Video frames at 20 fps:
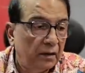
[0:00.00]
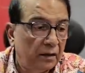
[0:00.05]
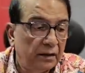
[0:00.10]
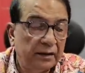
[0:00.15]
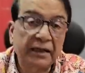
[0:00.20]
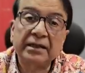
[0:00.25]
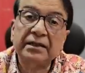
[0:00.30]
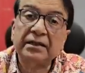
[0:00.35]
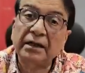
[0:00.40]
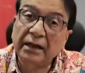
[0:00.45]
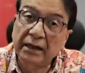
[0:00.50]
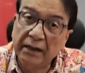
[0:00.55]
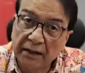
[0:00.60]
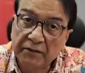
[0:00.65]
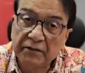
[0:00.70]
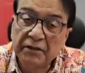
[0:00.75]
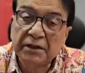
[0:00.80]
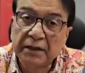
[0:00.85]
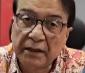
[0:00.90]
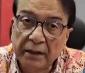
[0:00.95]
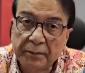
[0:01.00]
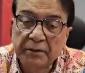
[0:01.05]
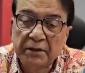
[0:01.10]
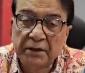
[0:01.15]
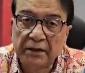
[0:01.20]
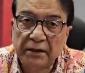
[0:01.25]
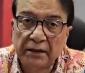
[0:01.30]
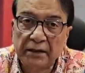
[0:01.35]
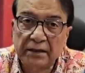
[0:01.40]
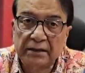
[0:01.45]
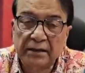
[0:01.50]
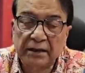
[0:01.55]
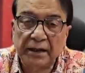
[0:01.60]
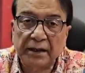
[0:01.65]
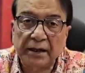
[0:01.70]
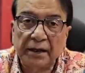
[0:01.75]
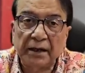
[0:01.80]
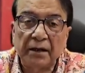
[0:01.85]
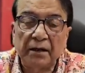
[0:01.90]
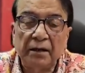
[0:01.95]
distinctive steps in this
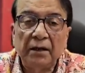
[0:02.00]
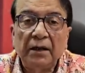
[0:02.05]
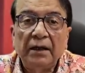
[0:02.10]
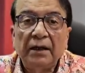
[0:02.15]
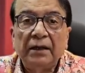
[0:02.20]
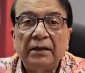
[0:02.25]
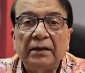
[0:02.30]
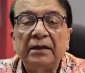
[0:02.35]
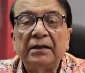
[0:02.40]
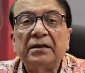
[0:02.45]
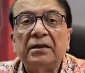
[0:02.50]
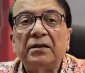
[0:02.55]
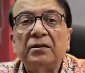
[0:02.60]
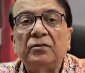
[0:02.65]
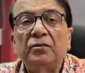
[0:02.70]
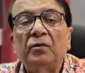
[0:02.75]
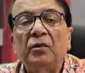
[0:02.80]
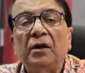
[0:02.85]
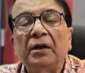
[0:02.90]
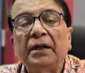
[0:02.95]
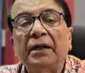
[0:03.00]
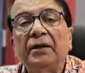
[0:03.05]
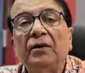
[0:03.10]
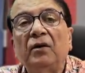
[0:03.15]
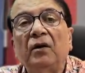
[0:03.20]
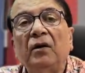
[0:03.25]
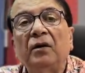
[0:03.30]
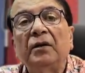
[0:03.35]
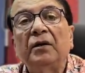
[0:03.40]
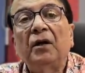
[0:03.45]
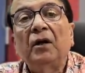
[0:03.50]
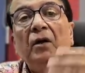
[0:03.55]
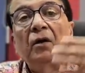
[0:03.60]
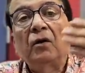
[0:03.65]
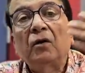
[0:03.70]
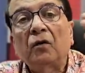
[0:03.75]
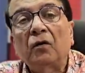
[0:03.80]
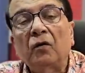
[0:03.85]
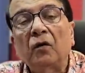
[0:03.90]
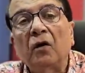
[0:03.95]
area. This is working on
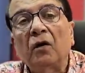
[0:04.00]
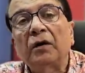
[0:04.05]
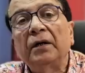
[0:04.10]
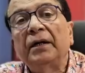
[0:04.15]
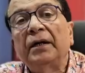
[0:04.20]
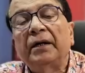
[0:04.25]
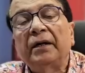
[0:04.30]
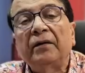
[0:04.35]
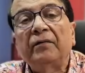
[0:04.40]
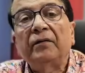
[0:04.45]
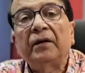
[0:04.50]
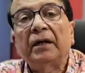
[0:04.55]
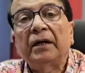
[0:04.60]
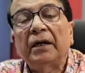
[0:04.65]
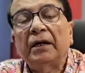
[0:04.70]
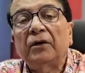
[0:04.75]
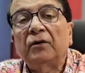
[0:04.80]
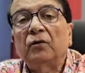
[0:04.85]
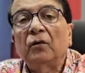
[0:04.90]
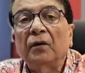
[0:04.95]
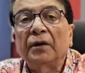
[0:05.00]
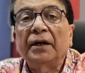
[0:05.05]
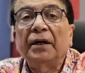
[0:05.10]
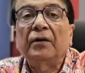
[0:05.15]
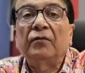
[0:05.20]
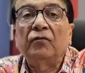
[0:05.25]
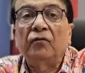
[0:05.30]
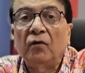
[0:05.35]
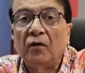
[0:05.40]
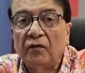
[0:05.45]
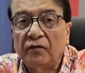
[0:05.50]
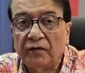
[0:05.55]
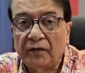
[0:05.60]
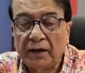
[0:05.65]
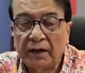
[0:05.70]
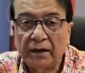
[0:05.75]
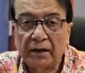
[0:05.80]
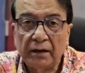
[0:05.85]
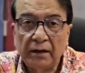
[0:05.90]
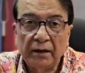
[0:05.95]
cognitive electronic
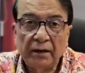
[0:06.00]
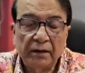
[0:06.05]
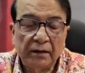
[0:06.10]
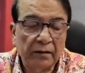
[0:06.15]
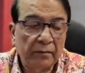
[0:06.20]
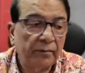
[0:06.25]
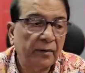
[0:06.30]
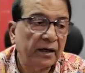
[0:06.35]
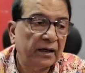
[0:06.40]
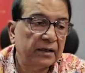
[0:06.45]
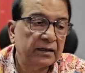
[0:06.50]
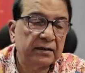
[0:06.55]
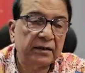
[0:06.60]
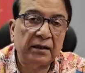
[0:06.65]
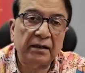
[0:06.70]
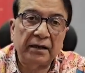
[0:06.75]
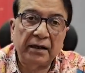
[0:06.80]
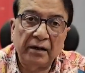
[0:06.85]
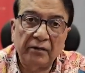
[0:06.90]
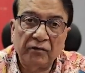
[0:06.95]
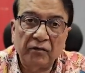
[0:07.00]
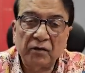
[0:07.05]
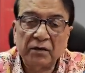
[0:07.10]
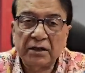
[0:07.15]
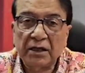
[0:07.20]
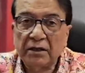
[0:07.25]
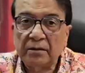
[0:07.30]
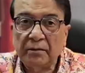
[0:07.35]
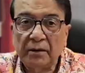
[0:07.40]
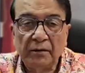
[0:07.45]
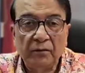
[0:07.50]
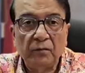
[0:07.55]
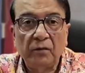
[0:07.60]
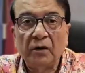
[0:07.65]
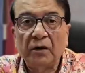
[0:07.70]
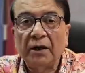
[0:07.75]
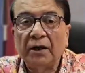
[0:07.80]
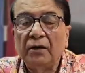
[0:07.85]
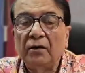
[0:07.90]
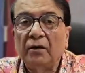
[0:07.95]
warfare. The Pakistan Air Force has been
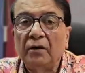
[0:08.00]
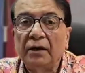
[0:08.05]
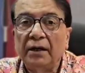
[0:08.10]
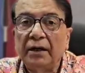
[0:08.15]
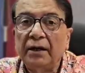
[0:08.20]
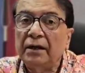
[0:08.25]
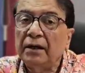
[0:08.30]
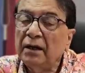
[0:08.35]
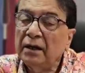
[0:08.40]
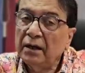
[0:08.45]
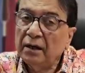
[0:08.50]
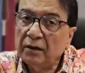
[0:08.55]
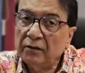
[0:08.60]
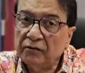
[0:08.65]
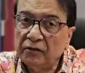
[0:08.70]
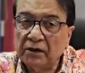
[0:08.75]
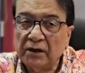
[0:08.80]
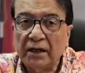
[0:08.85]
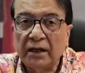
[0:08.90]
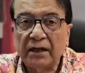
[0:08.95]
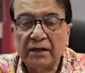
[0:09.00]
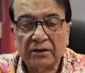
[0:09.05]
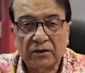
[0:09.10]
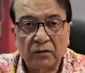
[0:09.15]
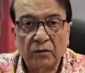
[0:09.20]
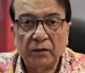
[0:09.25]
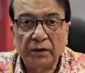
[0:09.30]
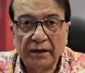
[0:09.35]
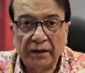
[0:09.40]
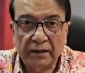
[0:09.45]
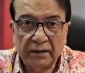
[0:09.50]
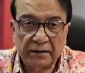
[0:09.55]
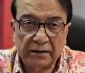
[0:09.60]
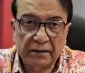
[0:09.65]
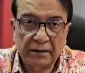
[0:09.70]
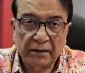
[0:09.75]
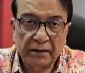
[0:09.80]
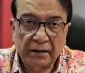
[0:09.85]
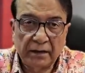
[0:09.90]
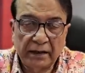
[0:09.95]
working on it for the last two years,
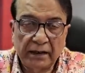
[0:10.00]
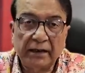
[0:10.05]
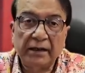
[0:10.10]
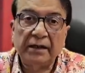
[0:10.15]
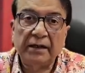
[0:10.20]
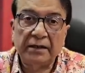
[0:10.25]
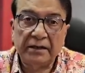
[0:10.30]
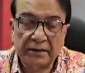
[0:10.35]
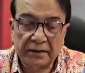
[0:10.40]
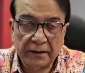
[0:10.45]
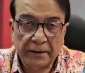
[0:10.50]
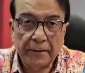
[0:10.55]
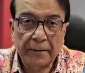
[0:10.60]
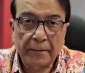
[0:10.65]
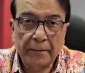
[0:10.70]
at least,